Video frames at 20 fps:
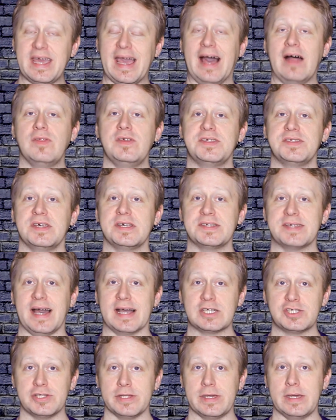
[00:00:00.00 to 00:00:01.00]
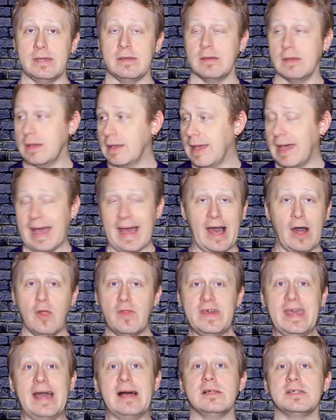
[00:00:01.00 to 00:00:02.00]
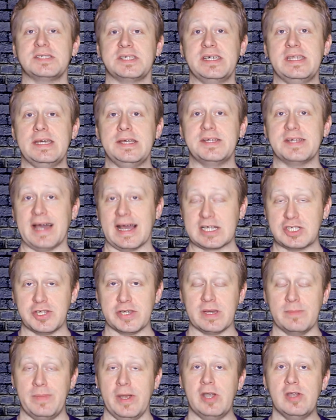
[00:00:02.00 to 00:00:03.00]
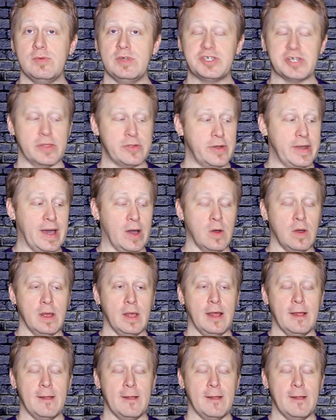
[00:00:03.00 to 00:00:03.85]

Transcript: how these things actually, how the LCDs actually compare to each other. Now,